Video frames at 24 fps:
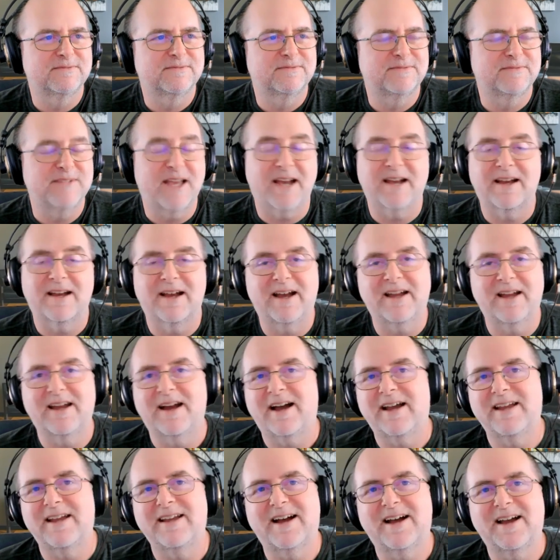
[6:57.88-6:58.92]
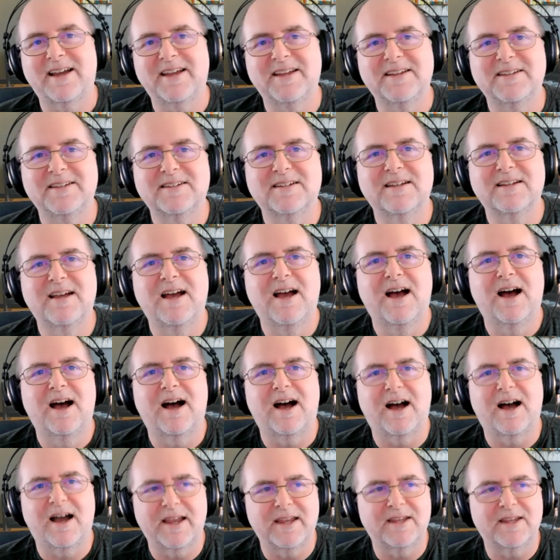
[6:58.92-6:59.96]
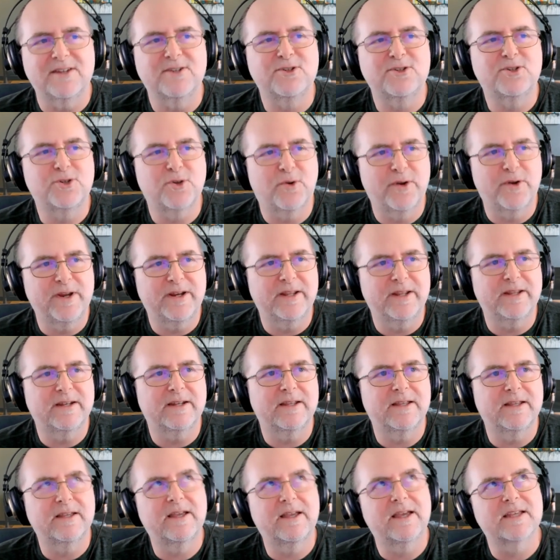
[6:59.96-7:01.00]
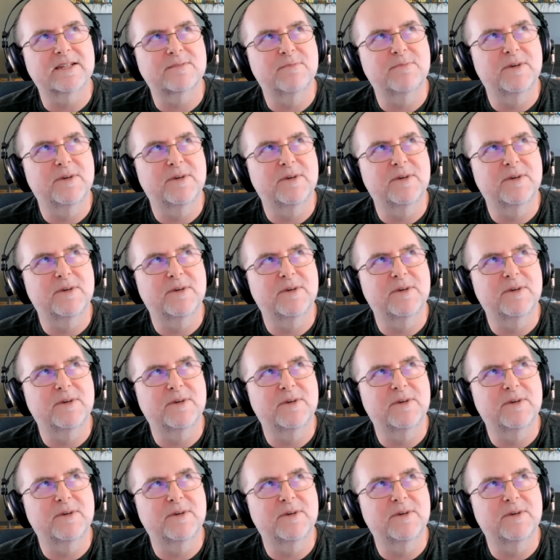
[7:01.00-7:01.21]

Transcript: yeah, I, I I I enjoyed it as